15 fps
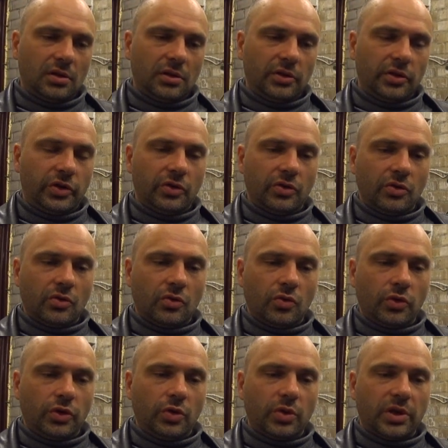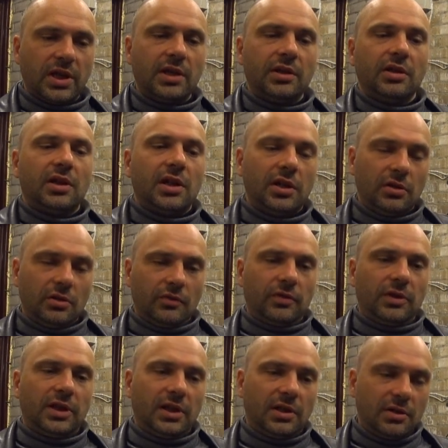so you can kind
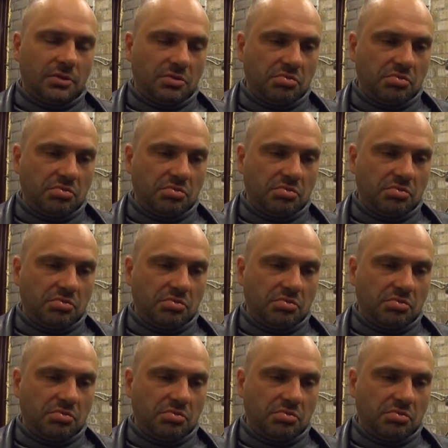of like,